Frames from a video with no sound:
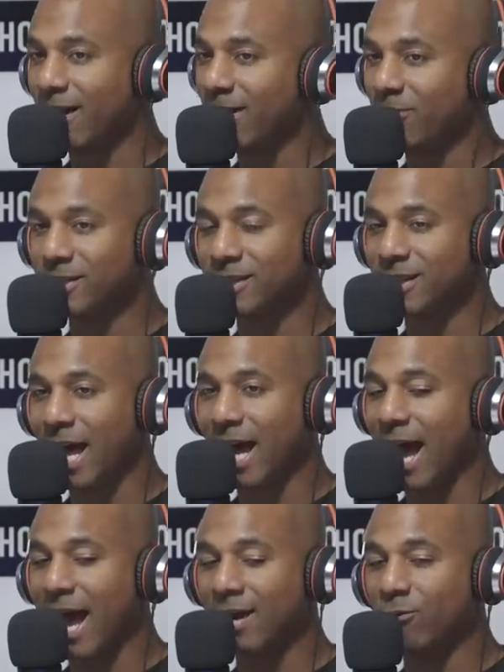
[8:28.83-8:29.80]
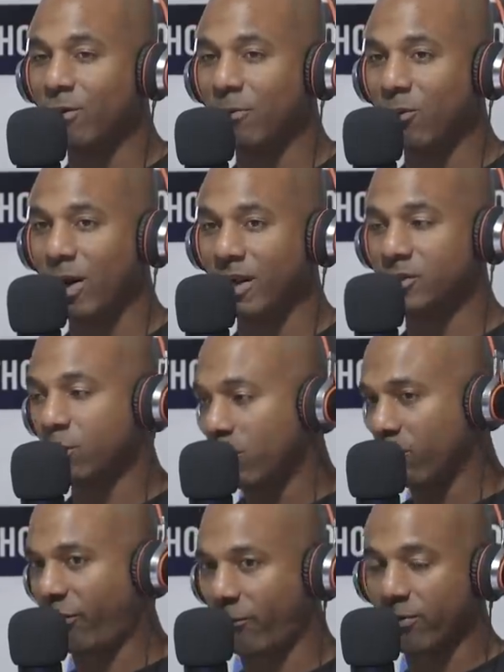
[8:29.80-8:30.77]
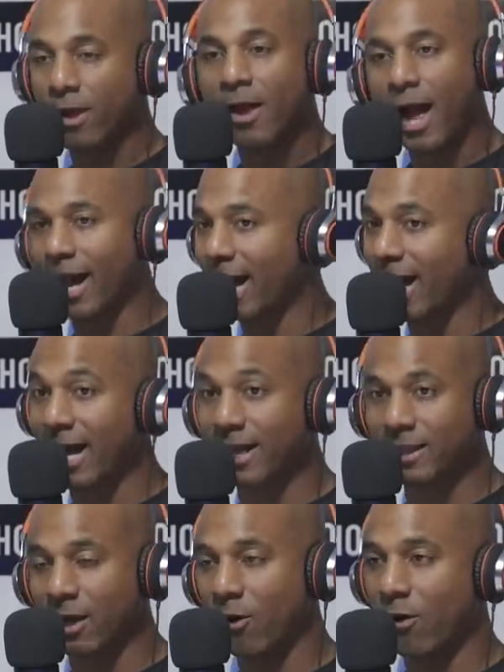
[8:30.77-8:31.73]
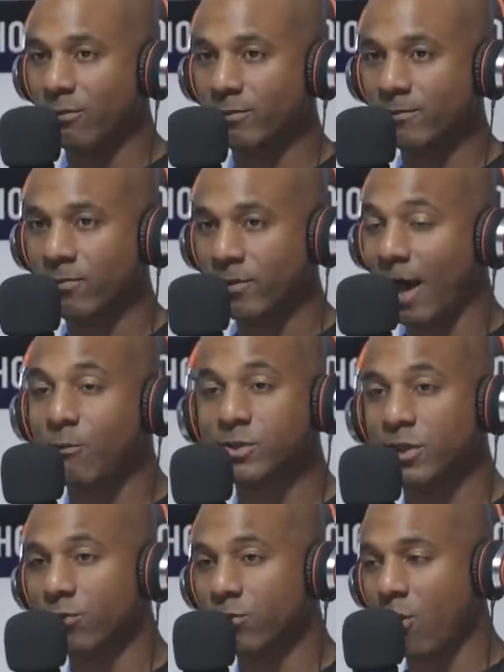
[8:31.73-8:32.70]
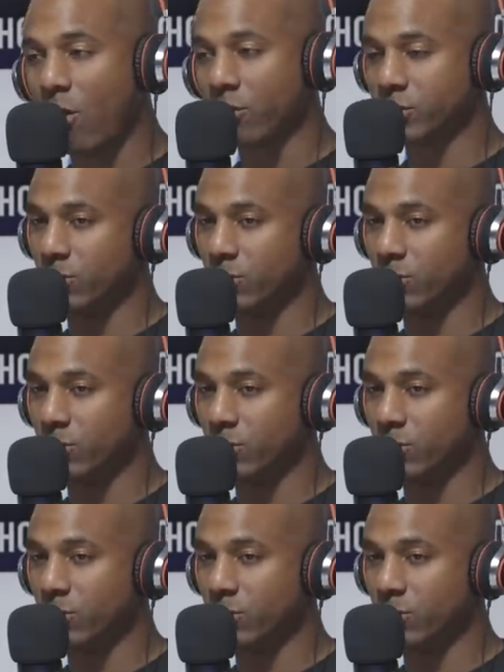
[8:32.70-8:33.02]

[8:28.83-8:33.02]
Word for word: It was just like I had a rip away suit. Of, I got everything off. I was in a raw.